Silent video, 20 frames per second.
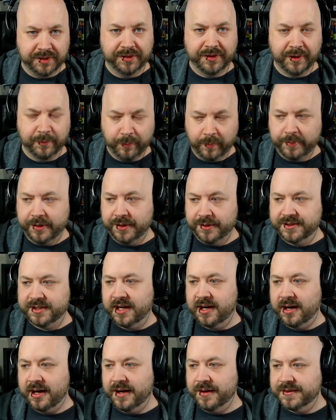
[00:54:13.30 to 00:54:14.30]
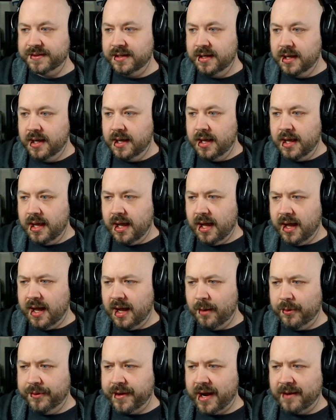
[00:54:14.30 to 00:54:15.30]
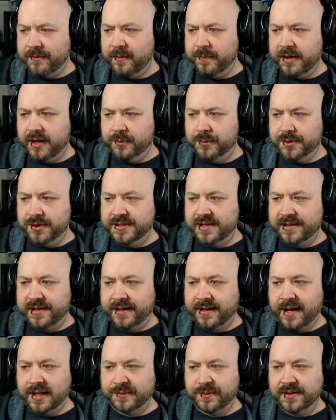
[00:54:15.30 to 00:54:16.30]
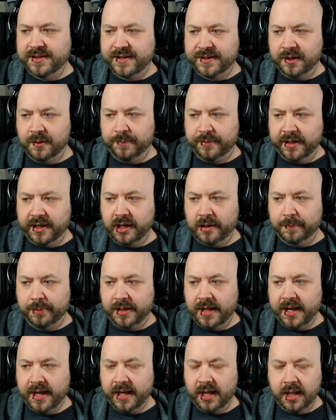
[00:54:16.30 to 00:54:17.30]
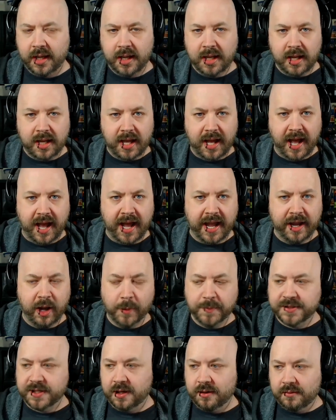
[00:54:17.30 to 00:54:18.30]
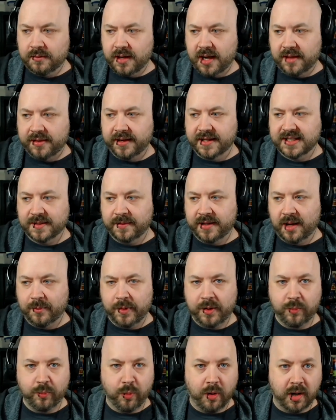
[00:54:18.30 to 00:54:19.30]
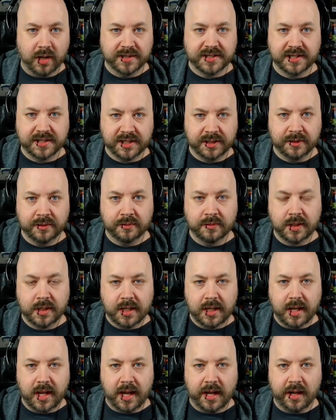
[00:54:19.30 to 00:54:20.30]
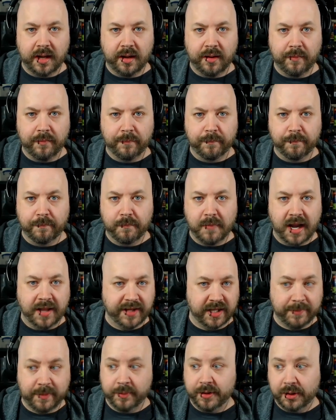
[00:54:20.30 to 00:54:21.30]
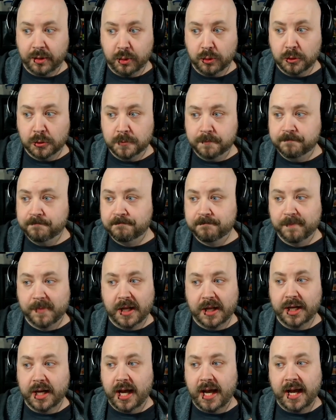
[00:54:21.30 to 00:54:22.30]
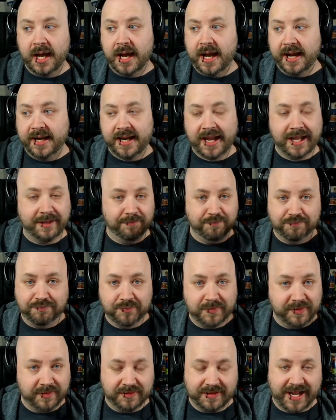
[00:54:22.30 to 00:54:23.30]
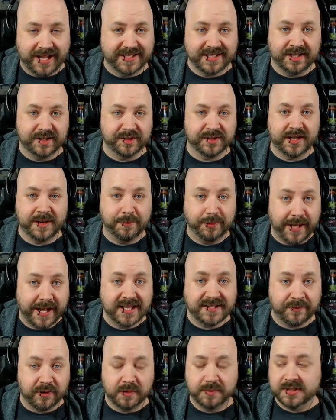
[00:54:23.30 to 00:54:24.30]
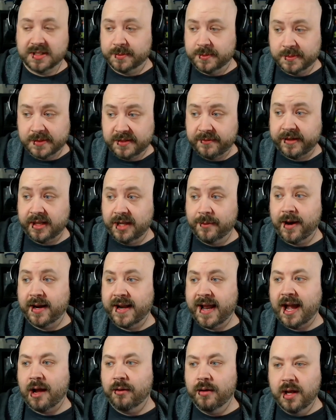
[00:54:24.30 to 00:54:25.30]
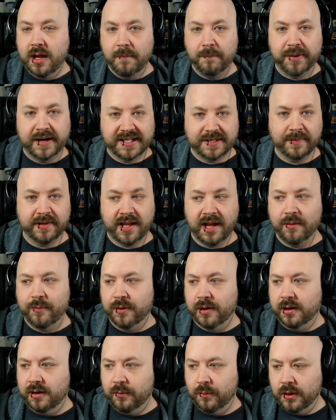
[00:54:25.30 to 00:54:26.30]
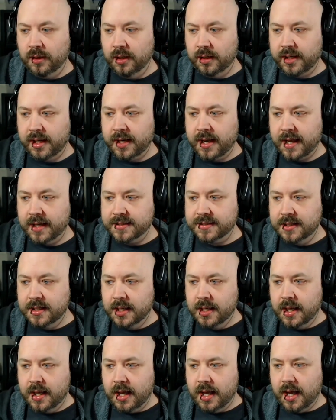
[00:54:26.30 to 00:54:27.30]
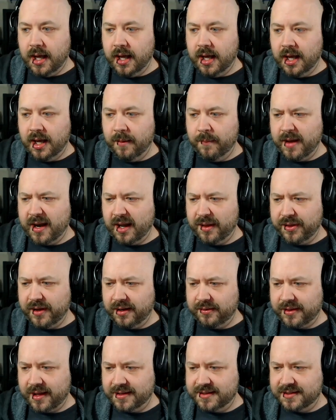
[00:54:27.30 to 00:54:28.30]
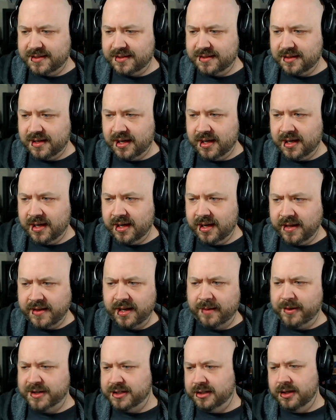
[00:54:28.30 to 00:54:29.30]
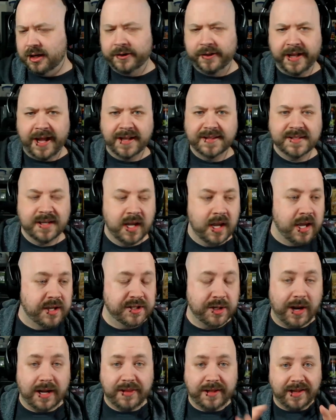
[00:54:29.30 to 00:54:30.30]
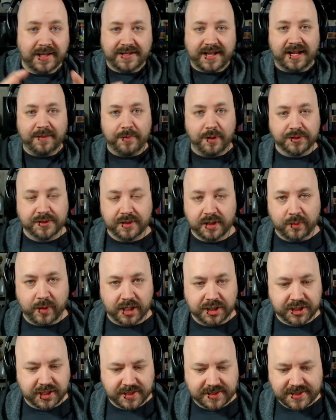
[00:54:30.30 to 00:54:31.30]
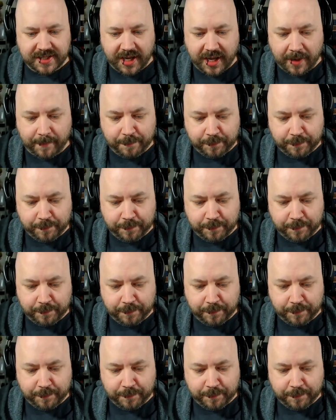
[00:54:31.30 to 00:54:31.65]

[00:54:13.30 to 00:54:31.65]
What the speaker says: There will be new scenarios. Will there ever be a rule set that allows for single player play? I hope so. I think it's something that we want to do. I think it'd be really cool. I can't say there's any plans for it specifically right now, but it's something that we're looking at. And I think that's and then a bunch of lard lads. So I think that's kind of most of the questions.